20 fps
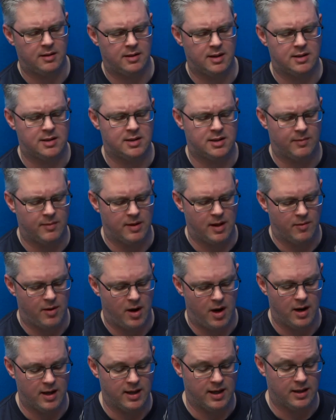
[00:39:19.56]
this is something they were
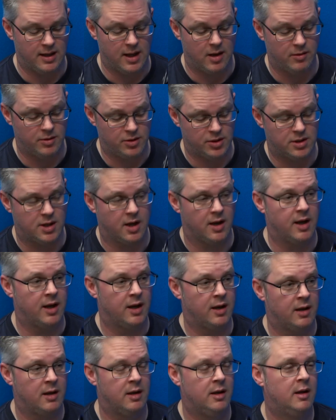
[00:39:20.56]
hiding. They were just
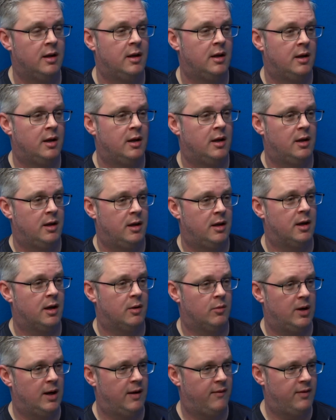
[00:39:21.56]
going,
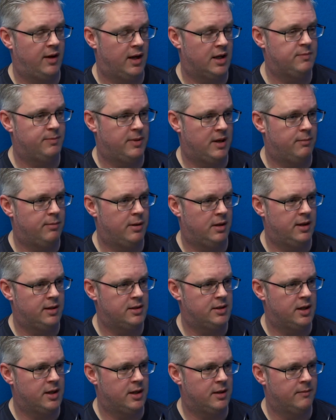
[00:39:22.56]
we'll have less people
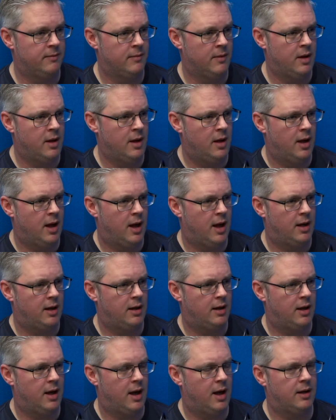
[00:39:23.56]
this year.
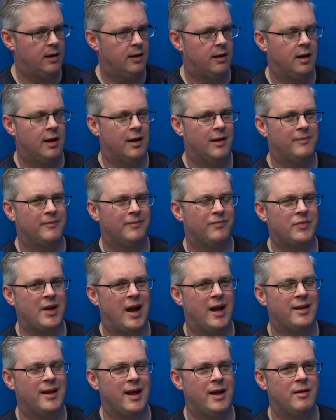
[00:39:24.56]
And
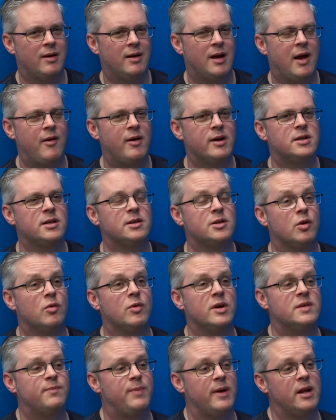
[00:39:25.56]
Ericsson's always been